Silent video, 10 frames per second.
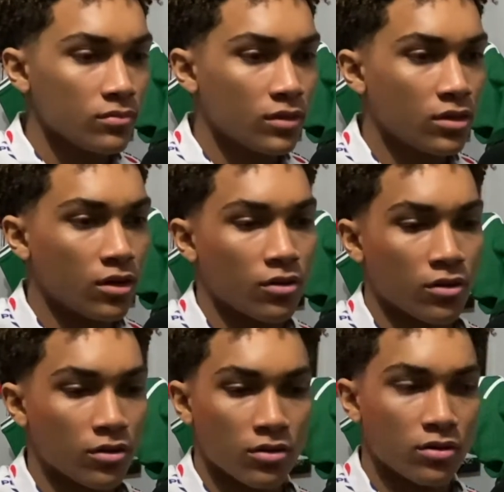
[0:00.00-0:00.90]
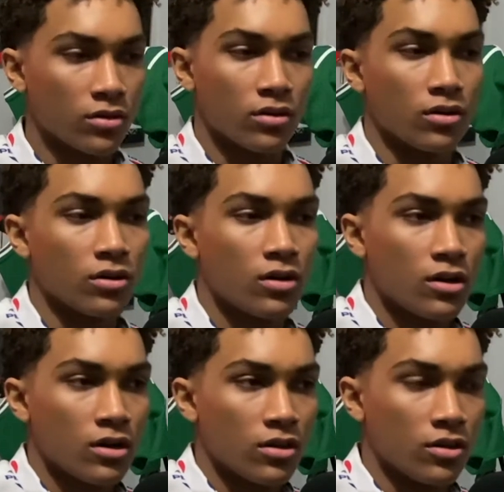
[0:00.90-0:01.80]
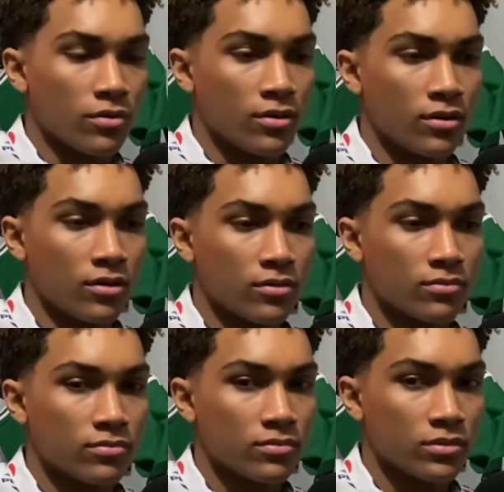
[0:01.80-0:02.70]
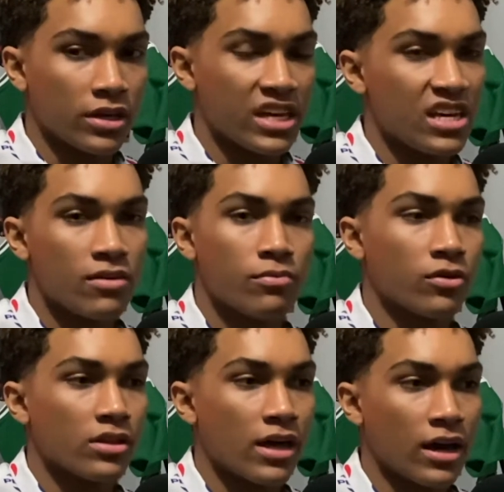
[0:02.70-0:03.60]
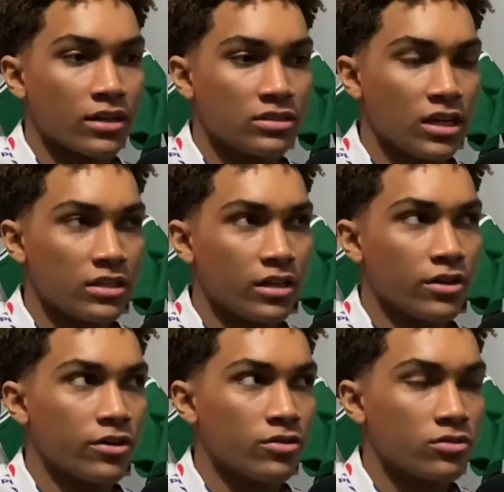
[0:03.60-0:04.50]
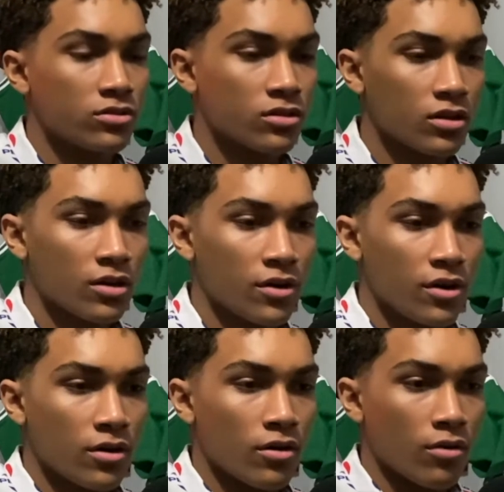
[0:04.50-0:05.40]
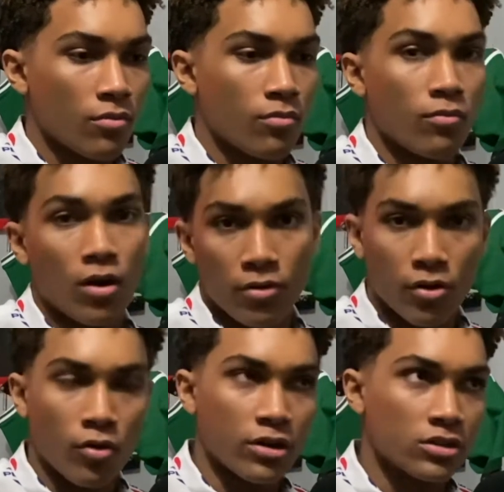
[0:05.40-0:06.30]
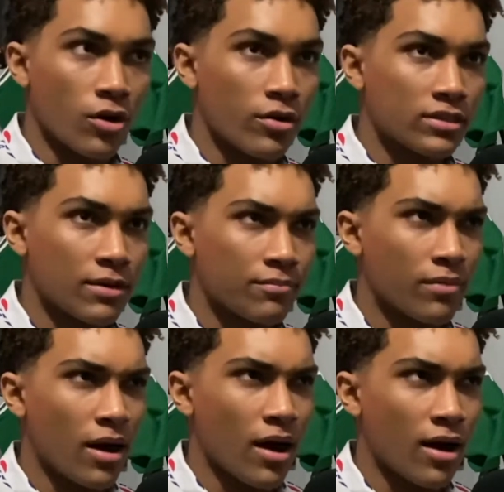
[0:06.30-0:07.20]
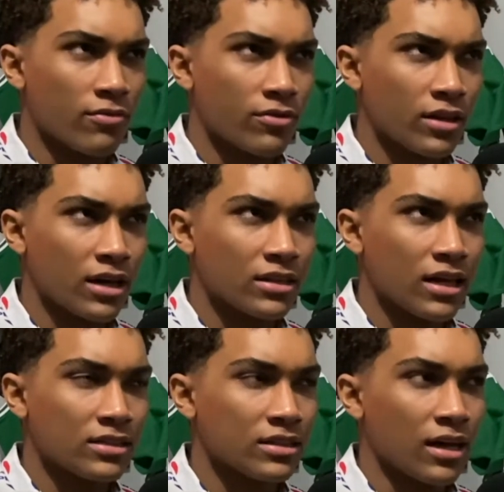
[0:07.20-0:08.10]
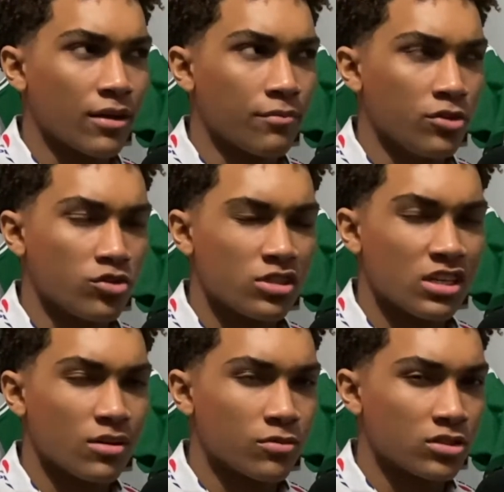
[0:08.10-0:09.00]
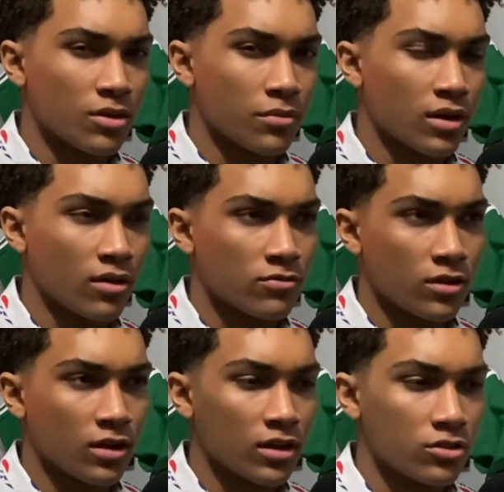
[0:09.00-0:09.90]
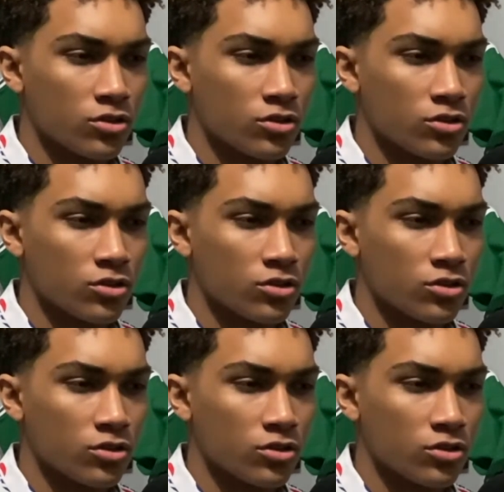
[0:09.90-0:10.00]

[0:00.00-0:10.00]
you know, the keyboard that J Dilla used while recording Donuts. I feel like that's in like a museum or something. I feel like in